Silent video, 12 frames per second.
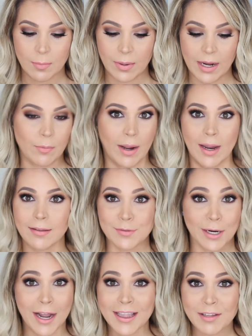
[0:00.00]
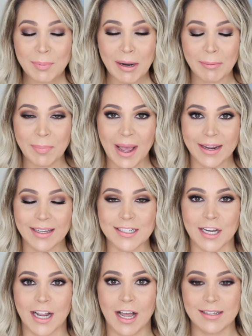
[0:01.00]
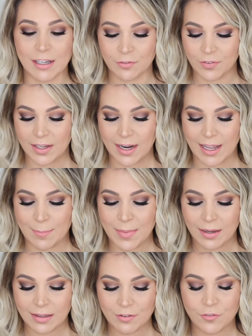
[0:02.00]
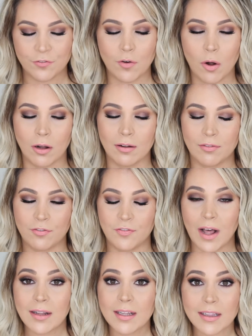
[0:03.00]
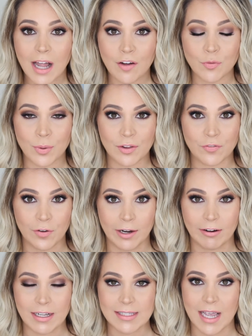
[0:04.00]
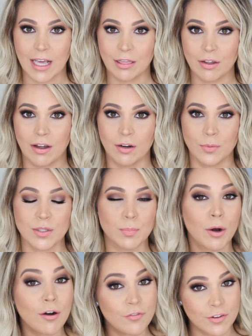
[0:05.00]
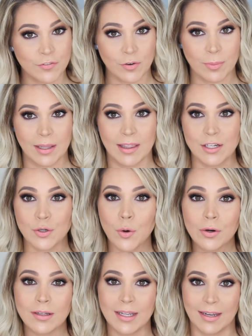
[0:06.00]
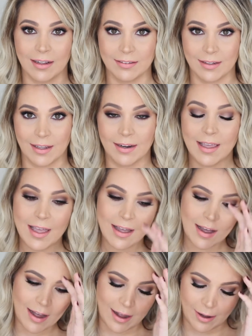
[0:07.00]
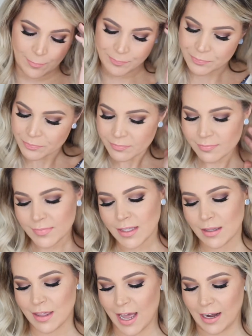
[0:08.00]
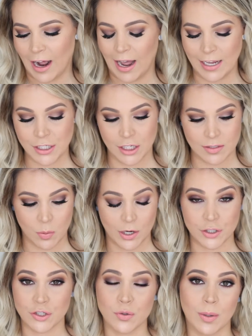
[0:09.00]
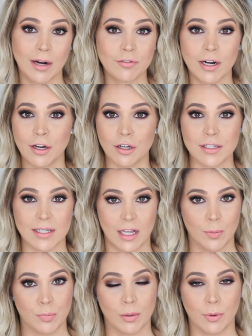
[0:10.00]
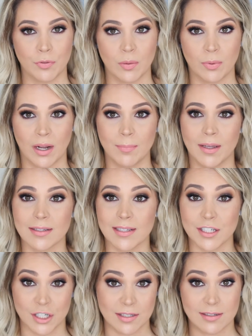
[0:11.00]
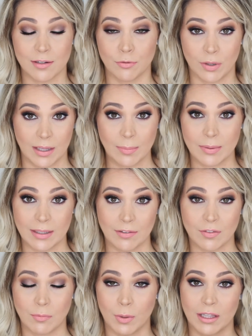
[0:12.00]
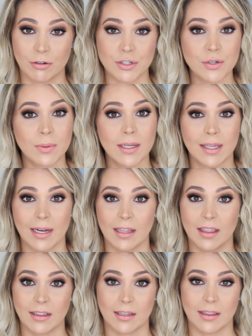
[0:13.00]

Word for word: But anyway, so I got the package, I got Delphine, I immediately fall, fell in love with the fragrance. I thought it was perfect for me. They totally nailed it. Um, that I just wanted to do whatever I could to help promote the brand because I just really believe in what they're doing and I think